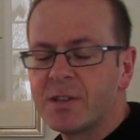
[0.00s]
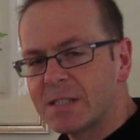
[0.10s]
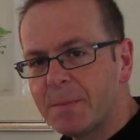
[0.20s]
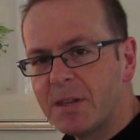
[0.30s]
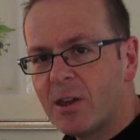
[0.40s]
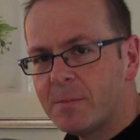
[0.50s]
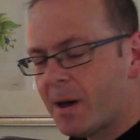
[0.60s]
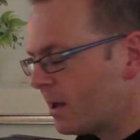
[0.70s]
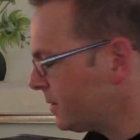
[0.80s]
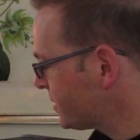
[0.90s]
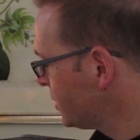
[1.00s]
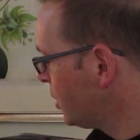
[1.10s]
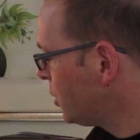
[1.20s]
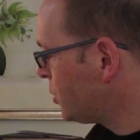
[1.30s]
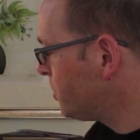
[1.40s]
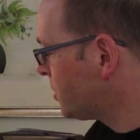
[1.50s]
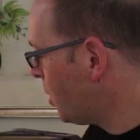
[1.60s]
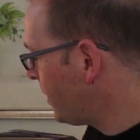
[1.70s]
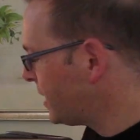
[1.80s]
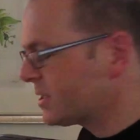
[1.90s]
On some of the other models, you would
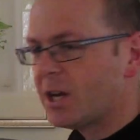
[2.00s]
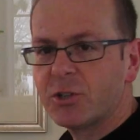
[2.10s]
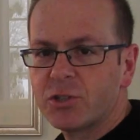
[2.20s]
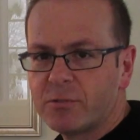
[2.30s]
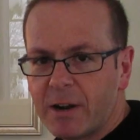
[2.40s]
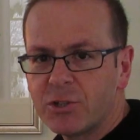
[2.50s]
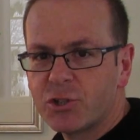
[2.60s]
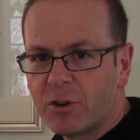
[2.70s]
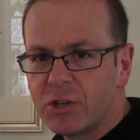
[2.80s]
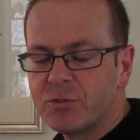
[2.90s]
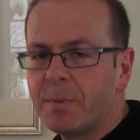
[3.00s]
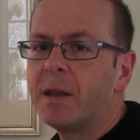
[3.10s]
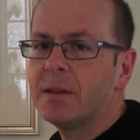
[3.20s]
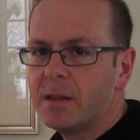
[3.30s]
go in and touch the registration button,